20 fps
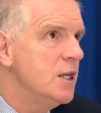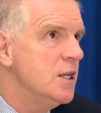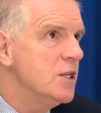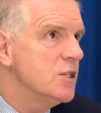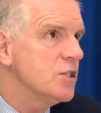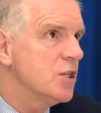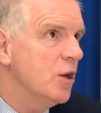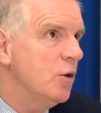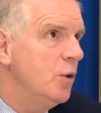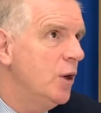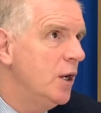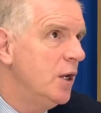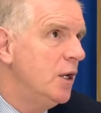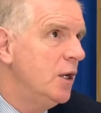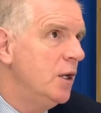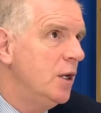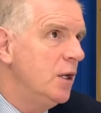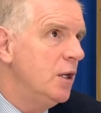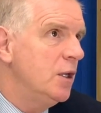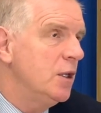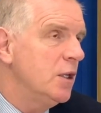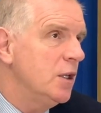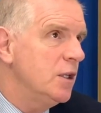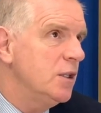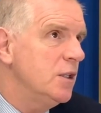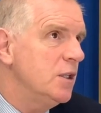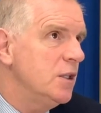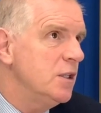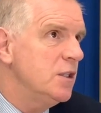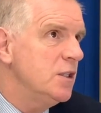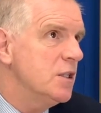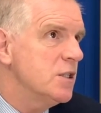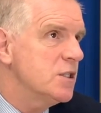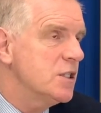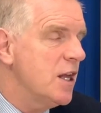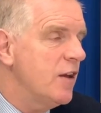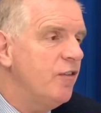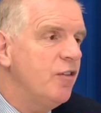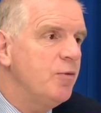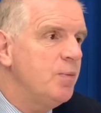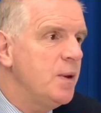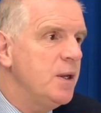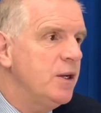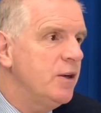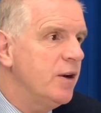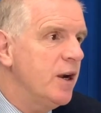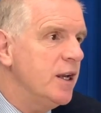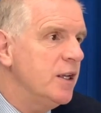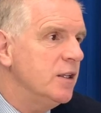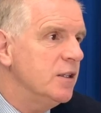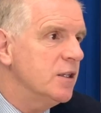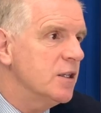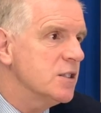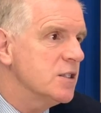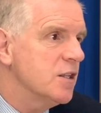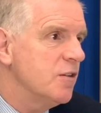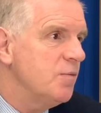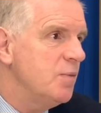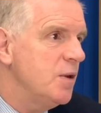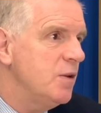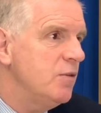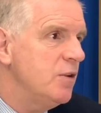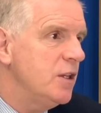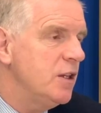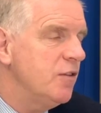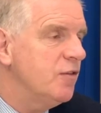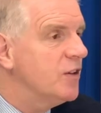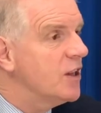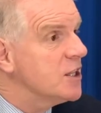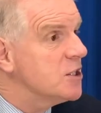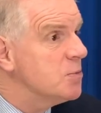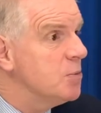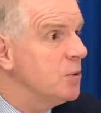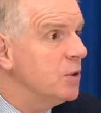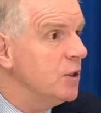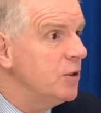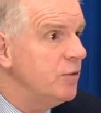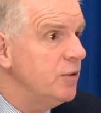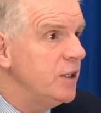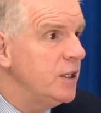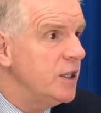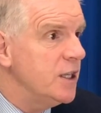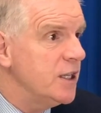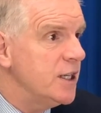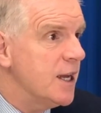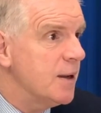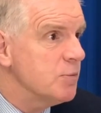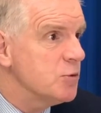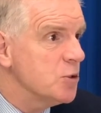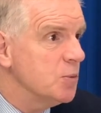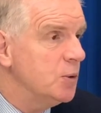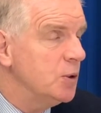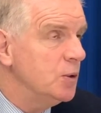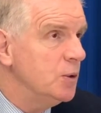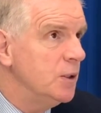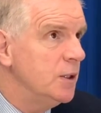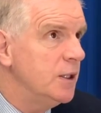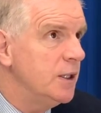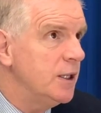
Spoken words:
So the staff have been great because they've been really flexible and really adaptable.